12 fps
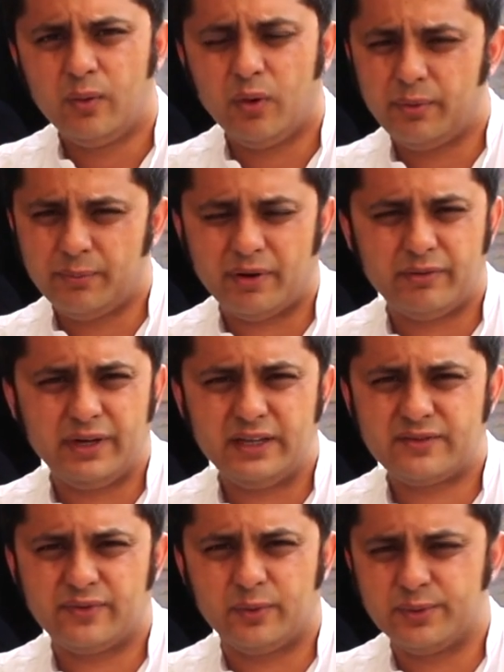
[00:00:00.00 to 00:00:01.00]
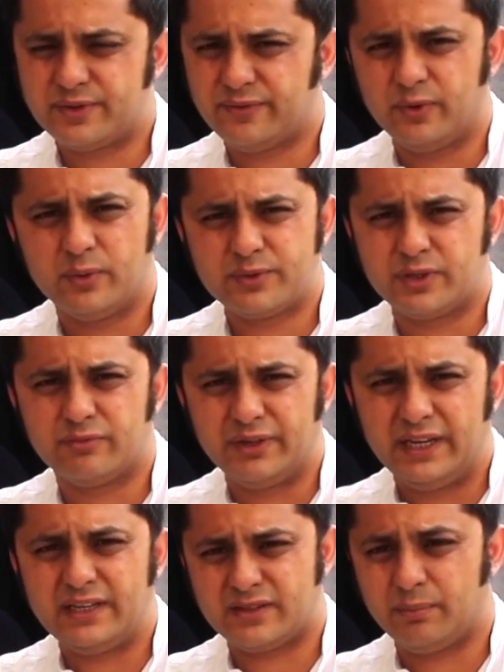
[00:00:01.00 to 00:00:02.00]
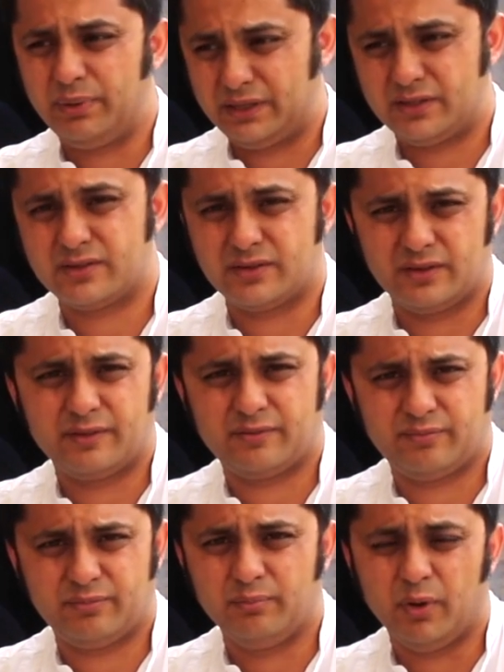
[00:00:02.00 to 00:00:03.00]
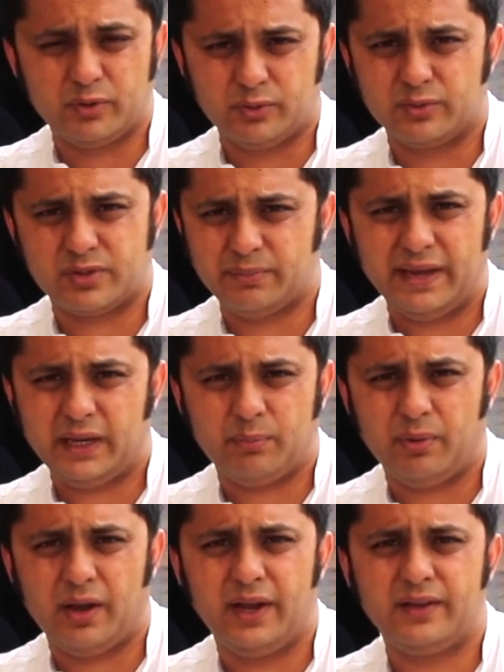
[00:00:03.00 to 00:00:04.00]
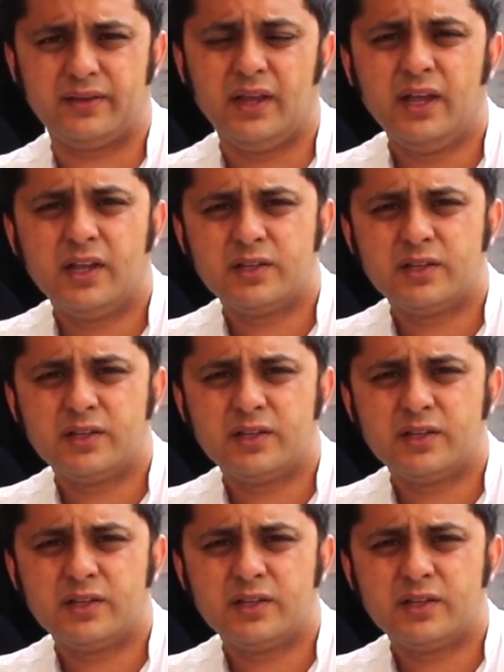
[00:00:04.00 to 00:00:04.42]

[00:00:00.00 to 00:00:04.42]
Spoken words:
What I mean by release form is forms to release the pictures of the models, makeup artists,